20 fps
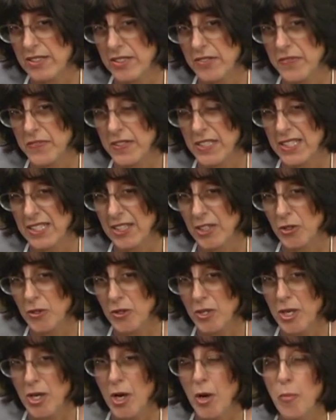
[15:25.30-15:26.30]
of phyllo,
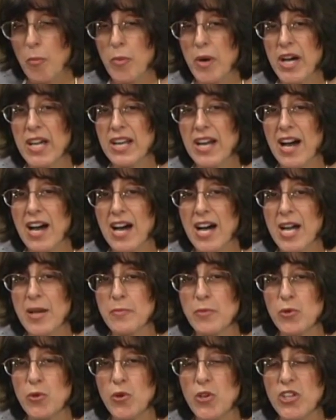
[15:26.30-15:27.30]
but
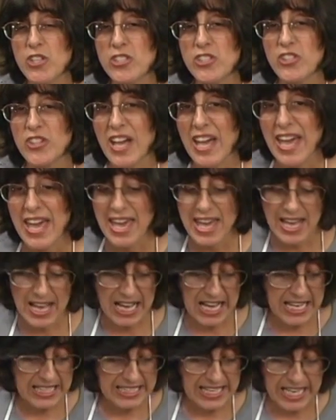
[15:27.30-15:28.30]
I'm going to
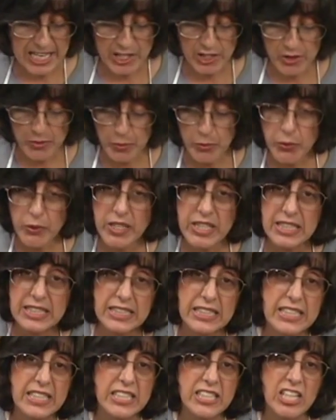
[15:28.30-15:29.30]
add a
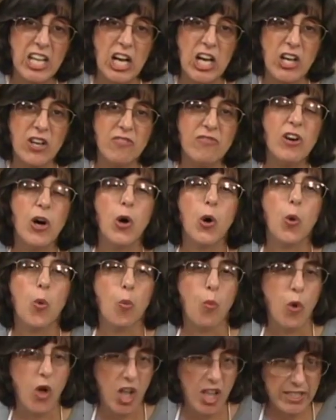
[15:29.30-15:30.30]
sprinkling of
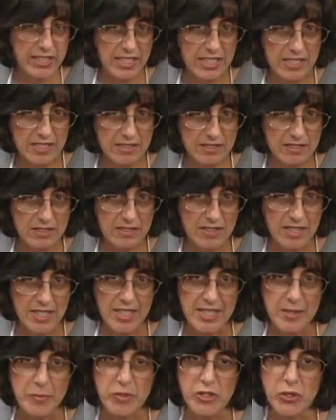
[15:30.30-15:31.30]
walnuts
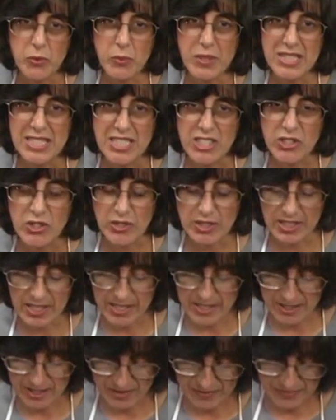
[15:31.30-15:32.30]
between each
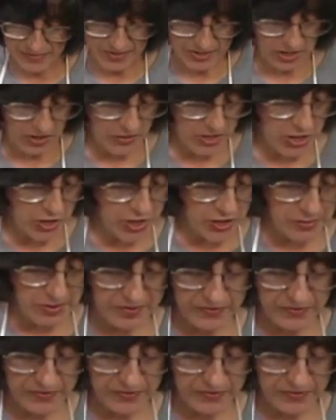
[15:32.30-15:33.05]
layer. So here's my